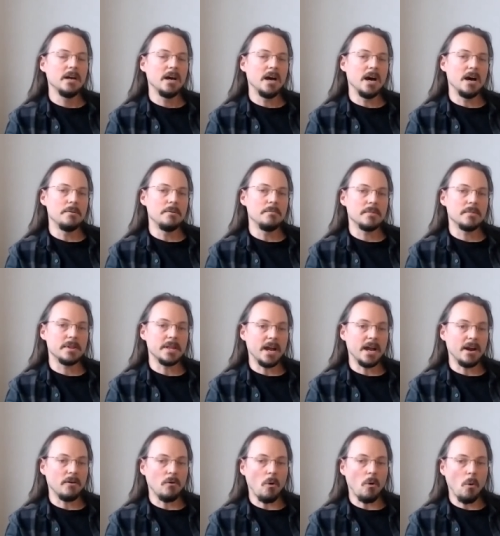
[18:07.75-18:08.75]

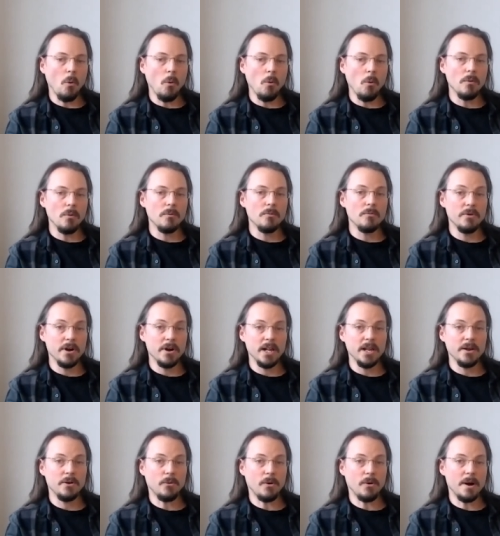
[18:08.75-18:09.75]
They're all
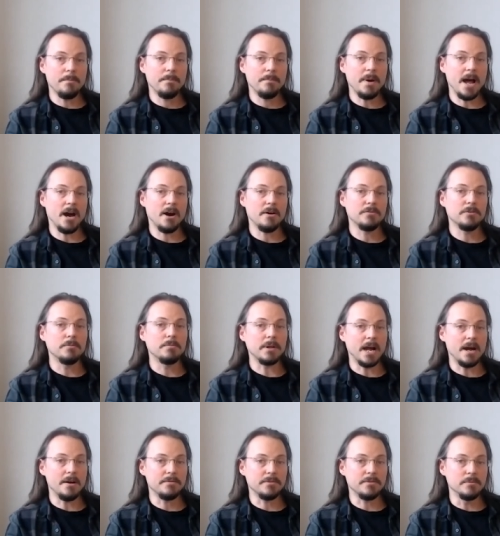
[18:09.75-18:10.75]
really quite powerful
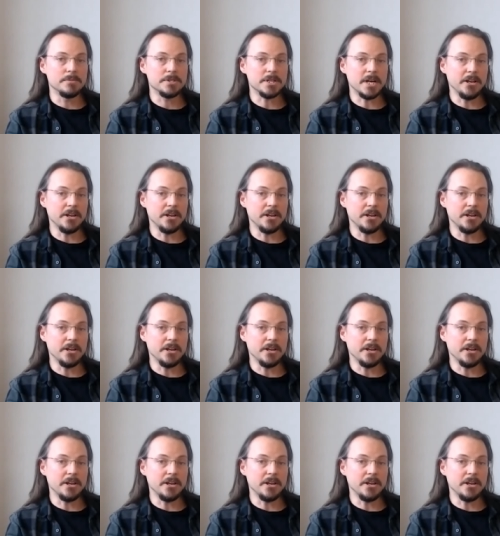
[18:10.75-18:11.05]
platforms,